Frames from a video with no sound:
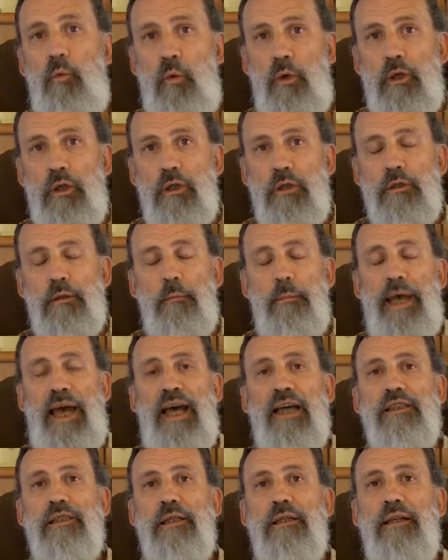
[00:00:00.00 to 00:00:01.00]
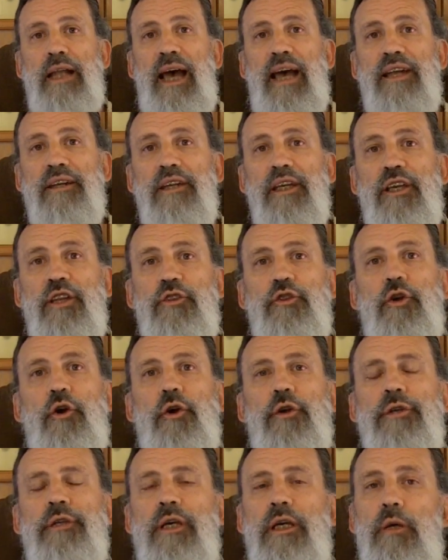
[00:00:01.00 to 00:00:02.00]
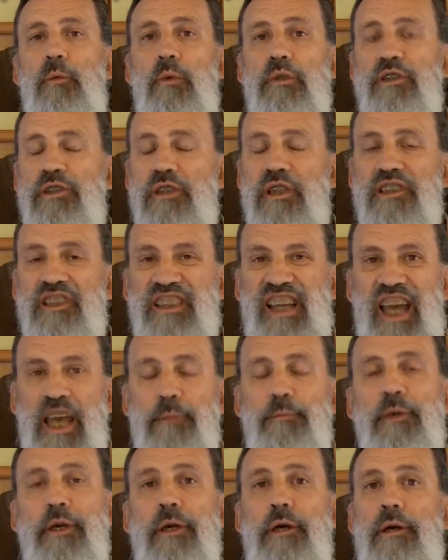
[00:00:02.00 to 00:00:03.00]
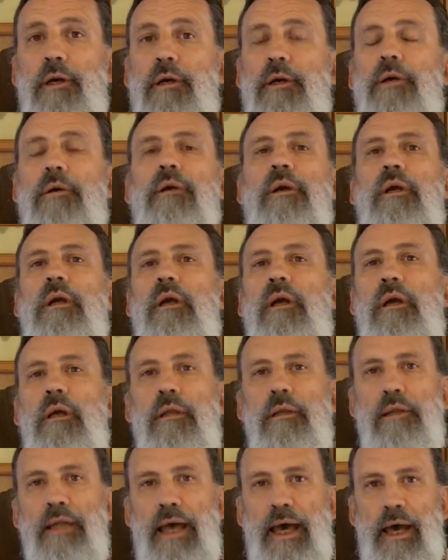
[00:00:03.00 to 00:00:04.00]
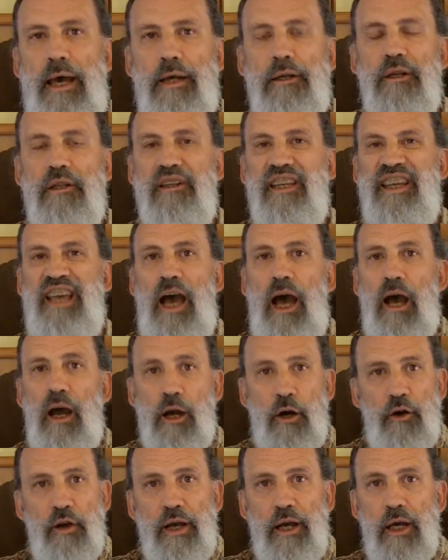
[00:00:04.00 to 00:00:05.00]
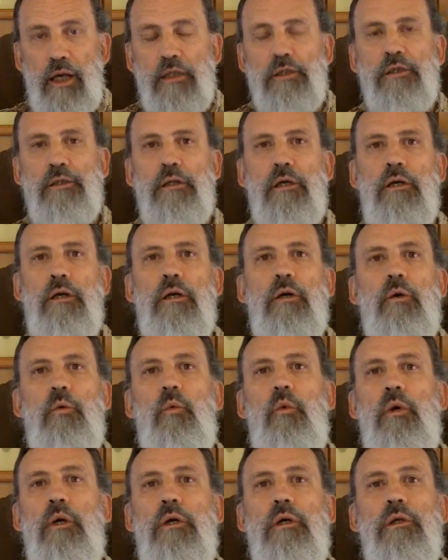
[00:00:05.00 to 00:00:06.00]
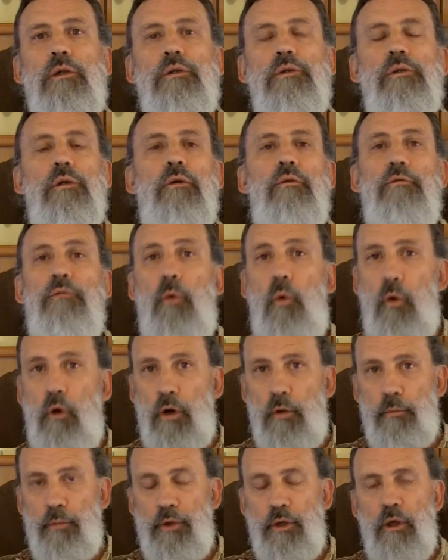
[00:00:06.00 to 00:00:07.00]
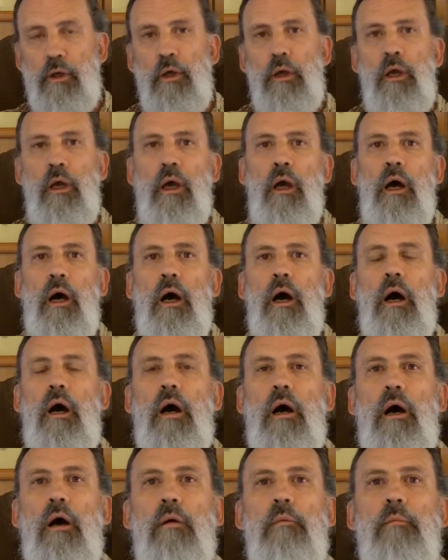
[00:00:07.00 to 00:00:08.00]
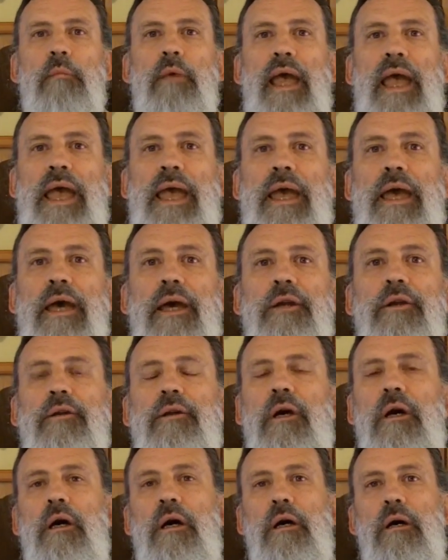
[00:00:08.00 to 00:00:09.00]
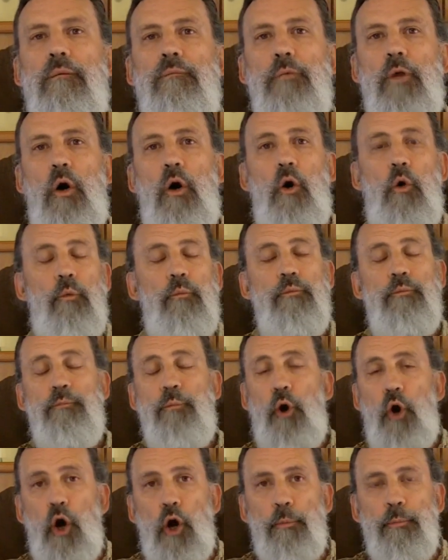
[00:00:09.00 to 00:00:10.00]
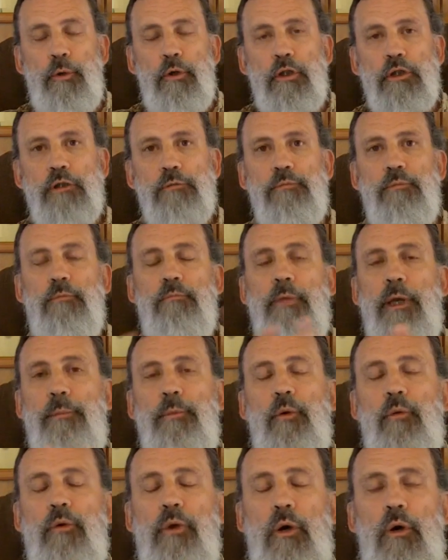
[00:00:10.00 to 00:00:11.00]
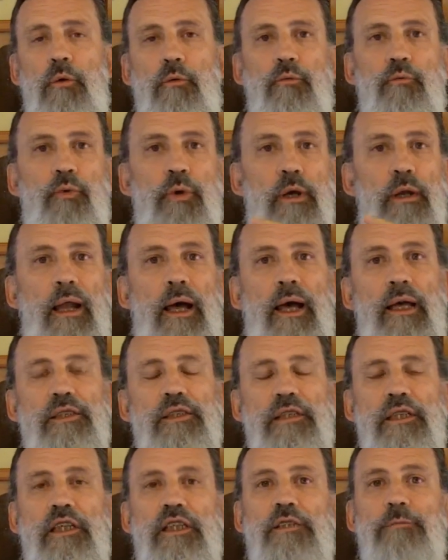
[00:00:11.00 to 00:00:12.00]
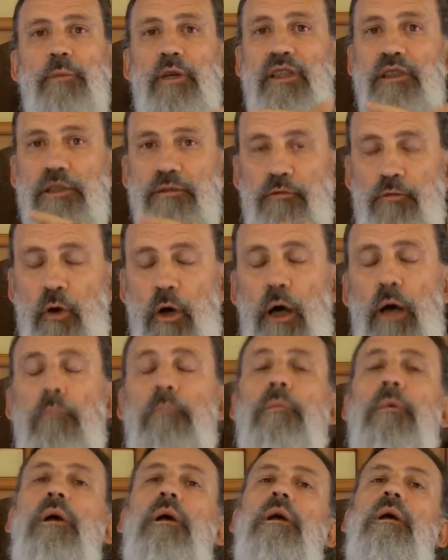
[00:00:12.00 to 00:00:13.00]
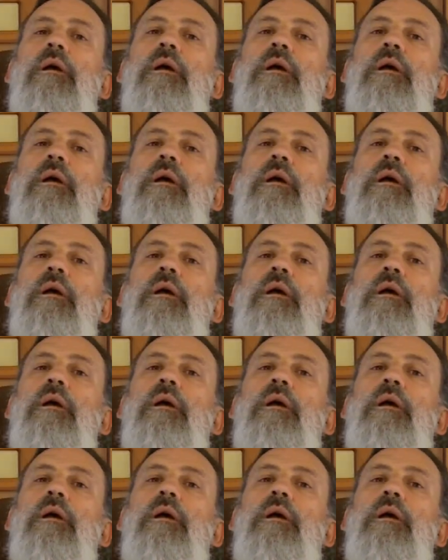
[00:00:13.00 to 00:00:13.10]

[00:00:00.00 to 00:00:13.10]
was passed in nineteen thirteen, which is the same year that the I R S was formed. Um, and um, the whole purpose, people don't realize this, but from